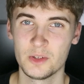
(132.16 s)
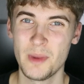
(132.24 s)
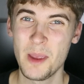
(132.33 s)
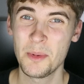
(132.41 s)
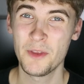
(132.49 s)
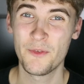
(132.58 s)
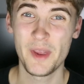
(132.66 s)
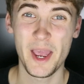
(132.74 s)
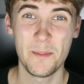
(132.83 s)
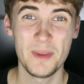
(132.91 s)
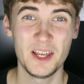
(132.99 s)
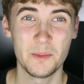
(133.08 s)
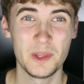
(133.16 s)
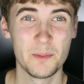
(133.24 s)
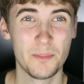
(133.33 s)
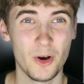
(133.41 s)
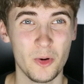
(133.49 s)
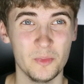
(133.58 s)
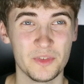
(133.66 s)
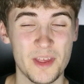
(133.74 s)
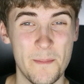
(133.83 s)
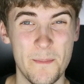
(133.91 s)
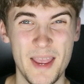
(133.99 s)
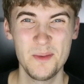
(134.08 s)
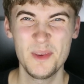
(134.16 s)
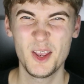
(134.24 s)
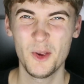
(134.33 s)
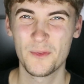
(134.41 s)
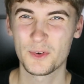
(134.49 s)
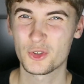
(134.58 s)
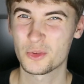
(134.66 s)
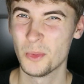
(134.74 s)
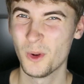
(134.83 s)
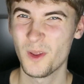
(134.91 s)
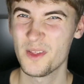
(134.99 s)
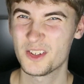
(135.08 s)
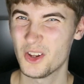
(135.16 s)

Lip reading: So maybe if you get a medium in the bottoms, then maybe go for a small on the